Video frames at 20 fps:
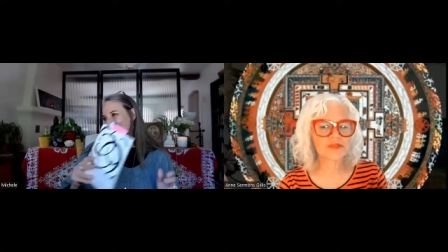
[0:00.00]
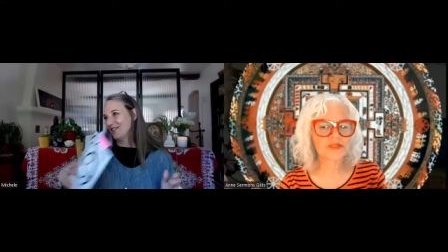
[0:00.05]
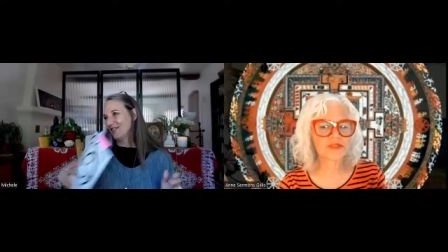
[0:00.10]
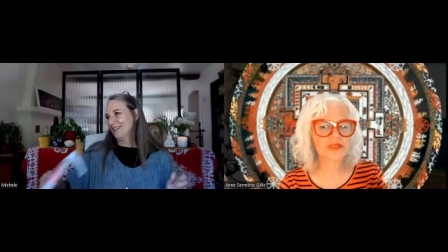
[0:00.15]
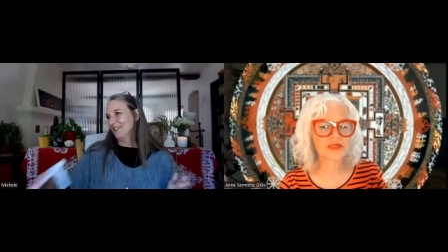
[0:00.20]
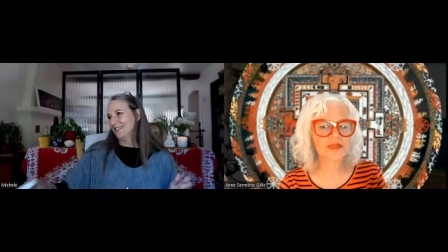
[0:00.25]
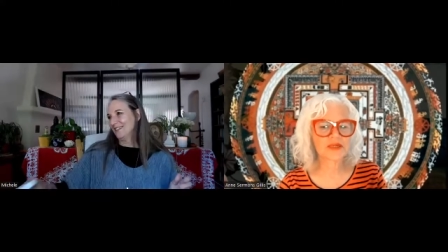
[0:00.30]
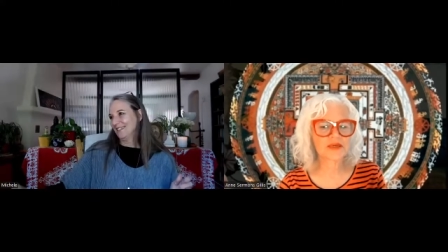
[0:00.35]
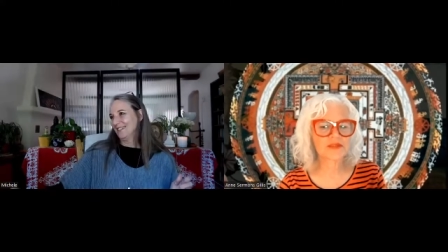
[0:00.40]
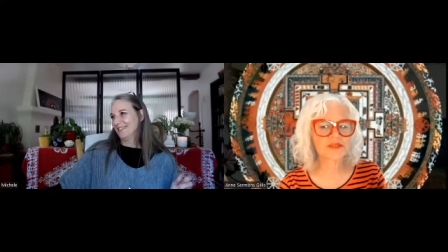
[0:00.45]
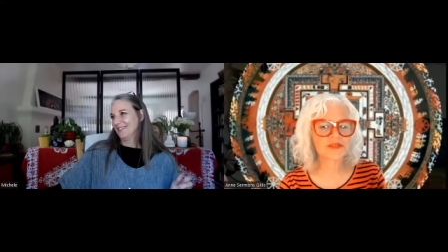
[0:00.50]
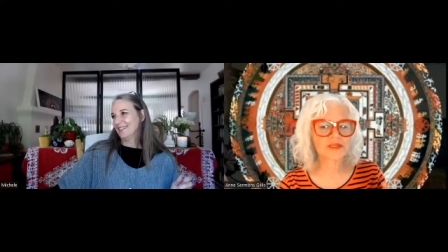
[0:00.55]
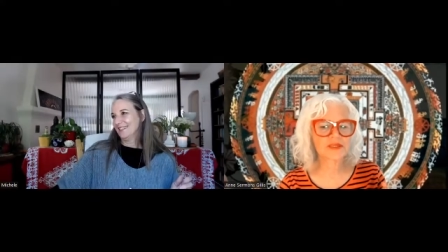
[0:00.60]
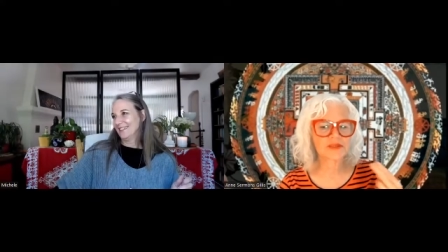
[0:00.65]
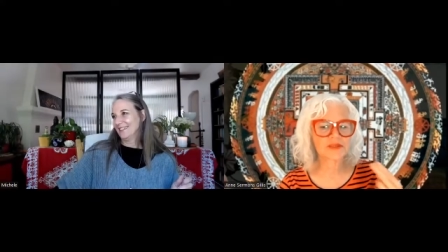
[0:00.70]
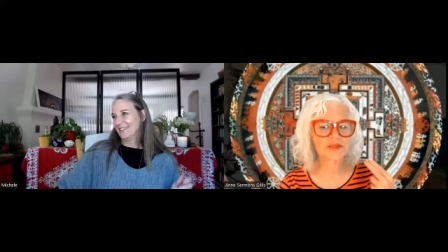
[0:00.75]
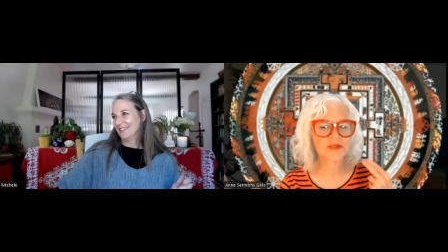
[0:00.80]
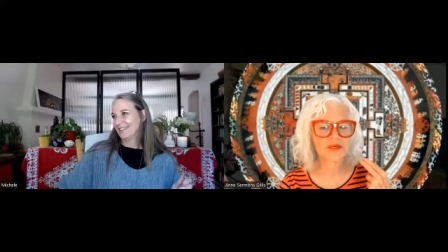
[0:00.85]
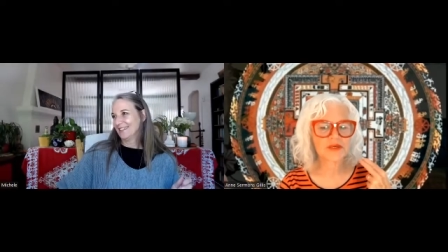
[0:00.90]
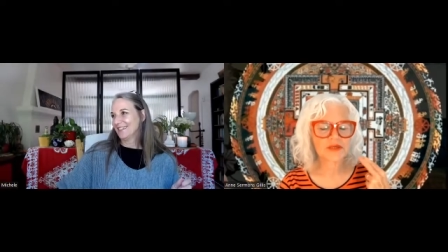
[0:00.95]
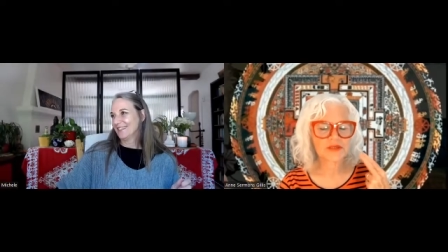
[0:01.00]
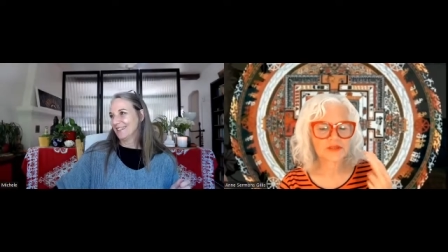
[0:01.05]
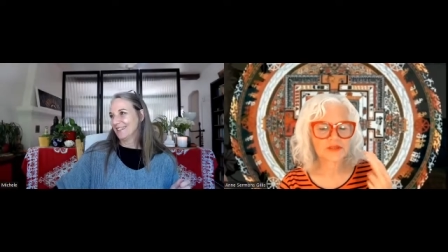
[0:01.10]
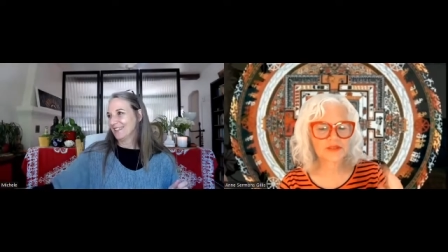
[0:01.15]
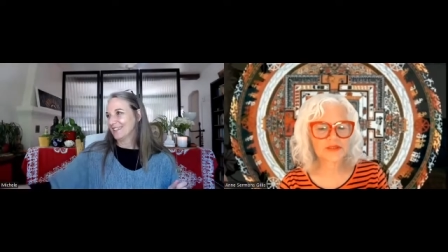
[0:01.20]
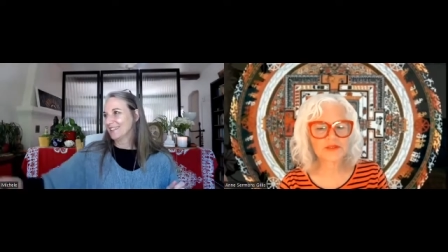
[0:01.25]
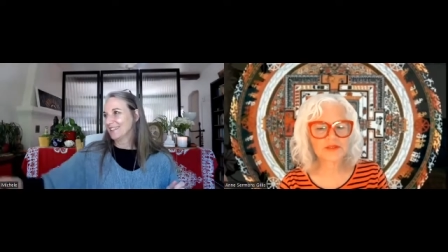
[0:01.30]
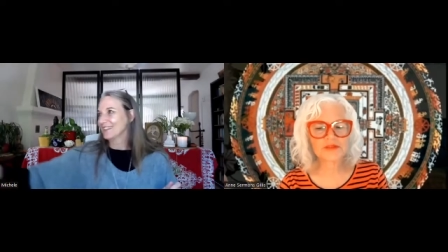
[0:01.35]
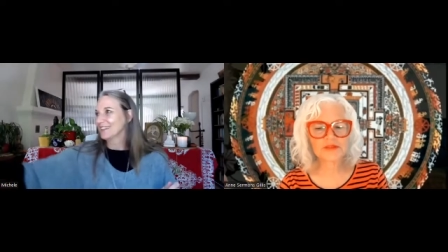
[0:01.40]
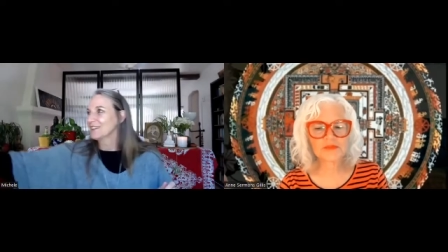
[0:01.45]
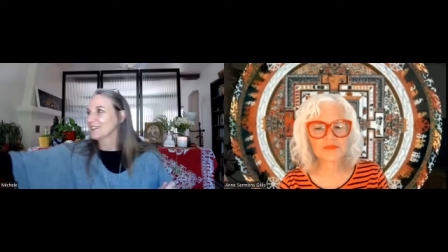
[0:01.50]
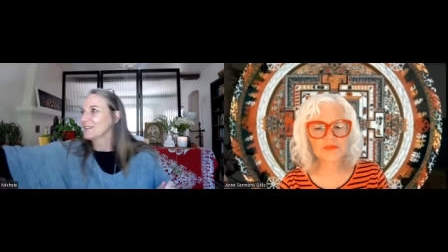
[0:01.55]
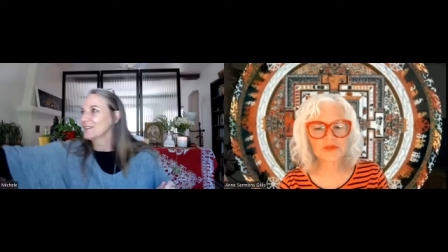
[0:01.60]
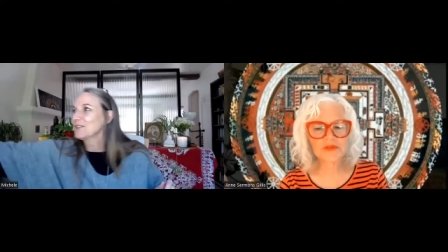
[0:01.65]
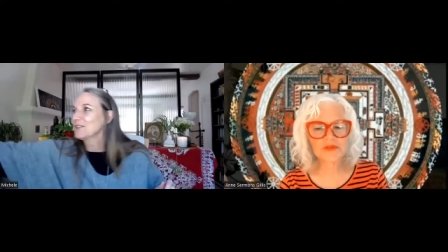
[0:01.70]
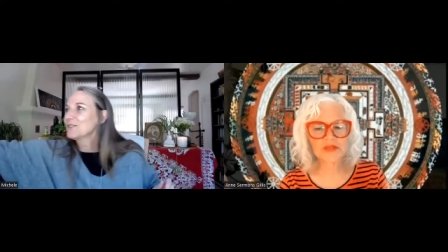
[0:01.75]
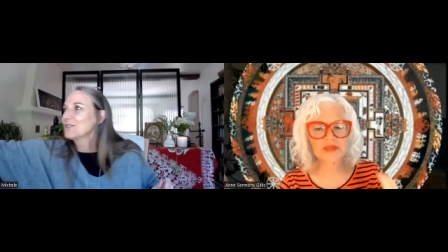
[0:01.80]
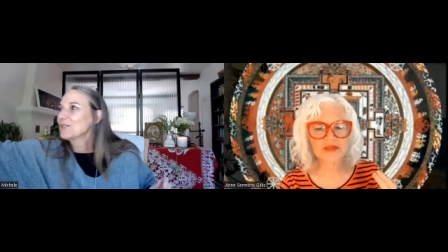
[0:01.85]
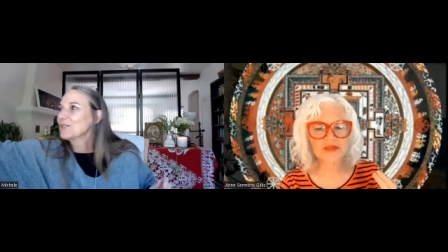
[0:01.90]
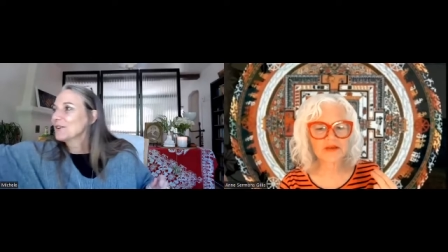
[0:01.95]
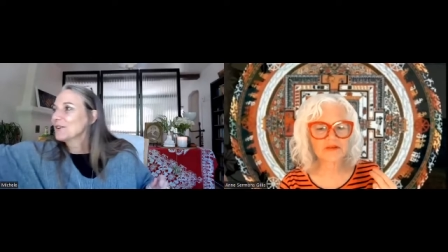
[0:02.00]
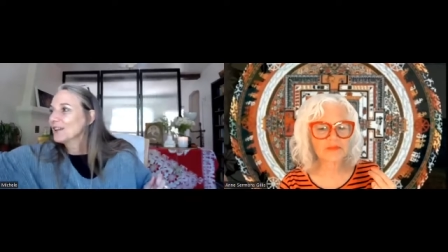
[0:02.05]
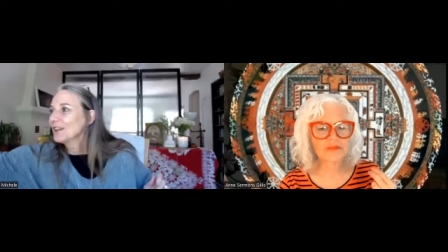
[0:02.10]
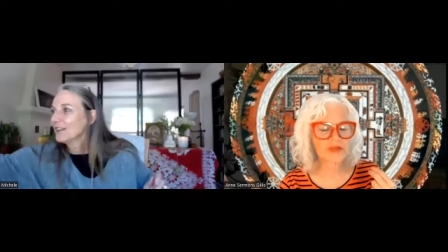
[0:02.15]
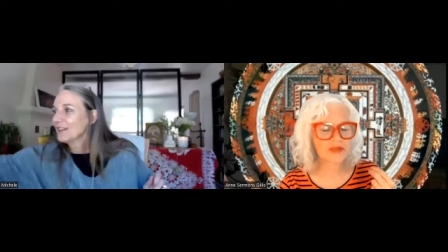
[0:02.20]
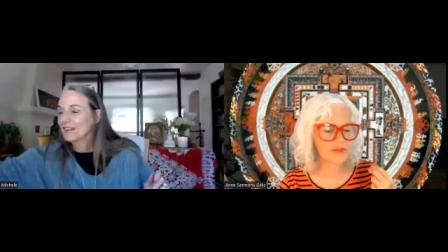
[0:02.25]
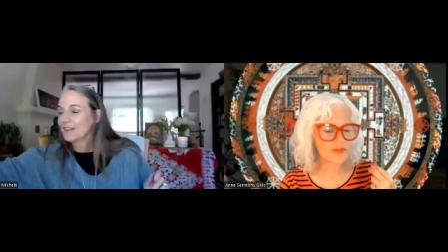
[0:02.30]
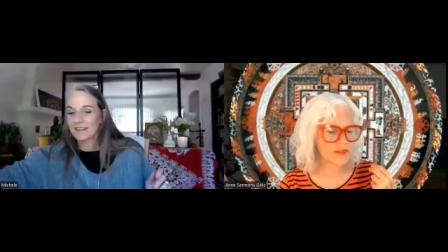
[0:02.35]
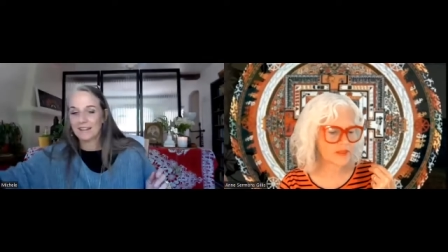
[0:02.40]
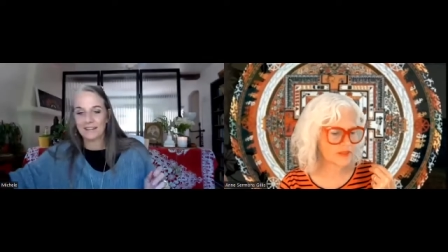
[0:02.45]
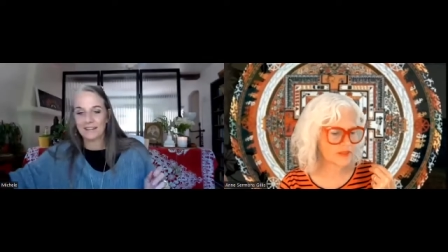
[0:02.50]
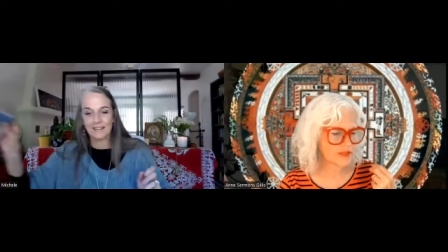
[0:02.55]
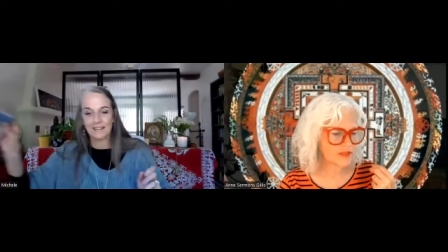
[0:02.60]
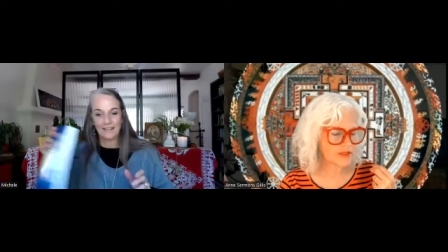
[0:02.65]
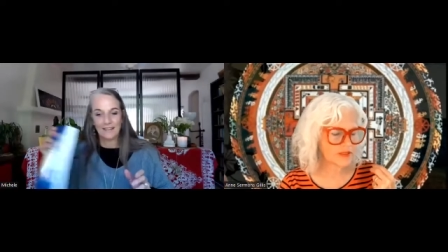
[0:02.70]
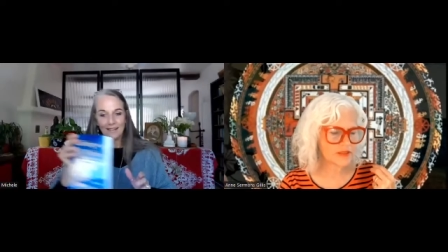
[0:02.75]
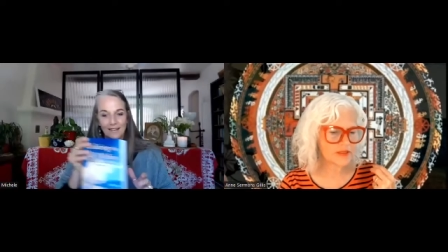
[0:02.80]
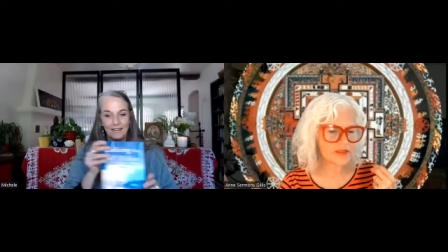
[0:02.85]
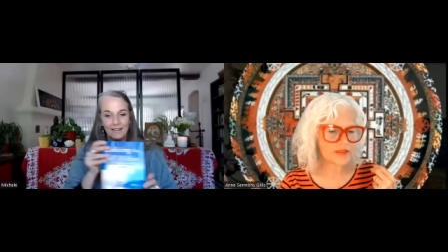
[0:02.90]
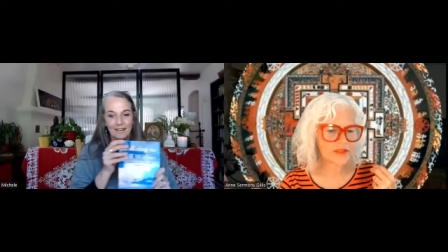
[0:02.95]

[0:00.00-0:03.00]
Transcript: and also Sue's book that you published,